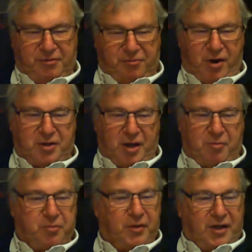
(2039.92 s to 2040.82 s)
front
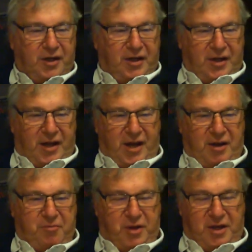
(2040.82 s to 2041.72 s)
up
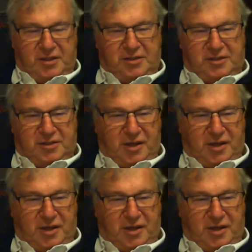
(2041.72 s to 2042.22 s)
um, is